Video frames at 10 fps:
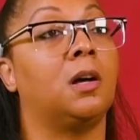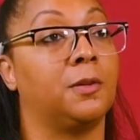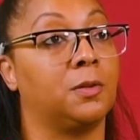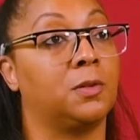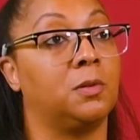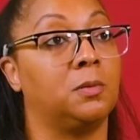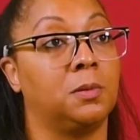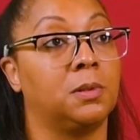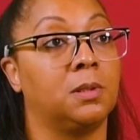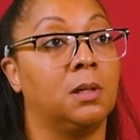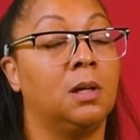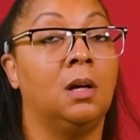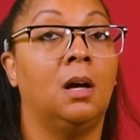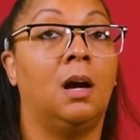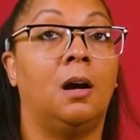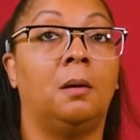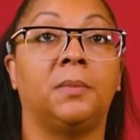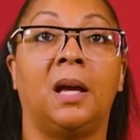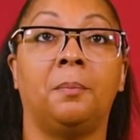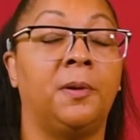other schools,
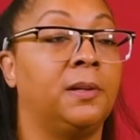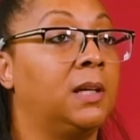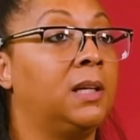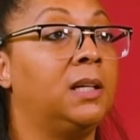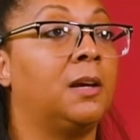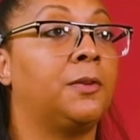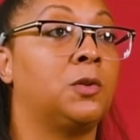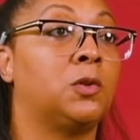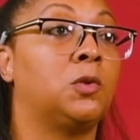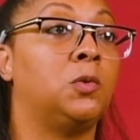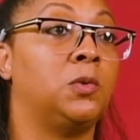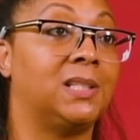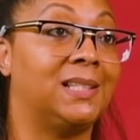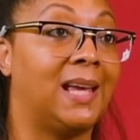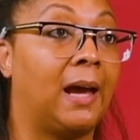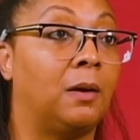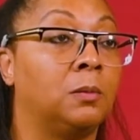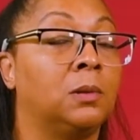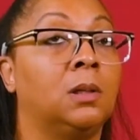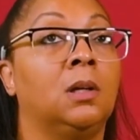not putting any other schools
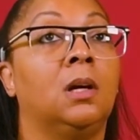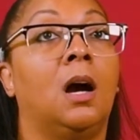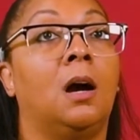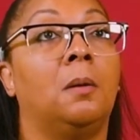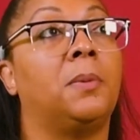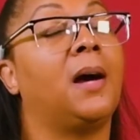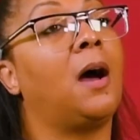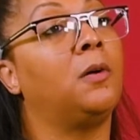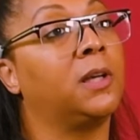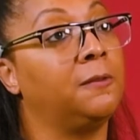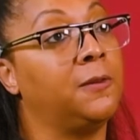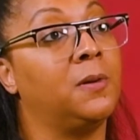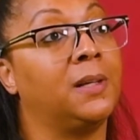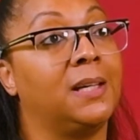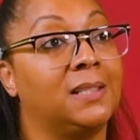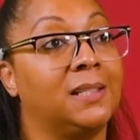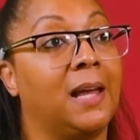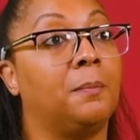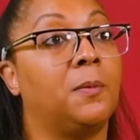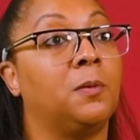down, but I'll give you an
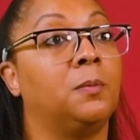example.